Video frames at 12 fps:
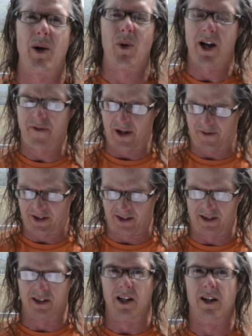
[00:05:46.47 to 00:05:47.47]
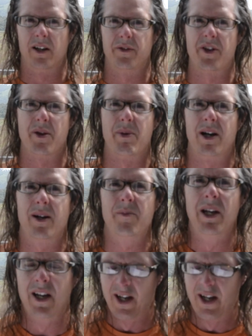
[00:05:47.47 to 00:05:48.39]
my wife, obviously loves the bob.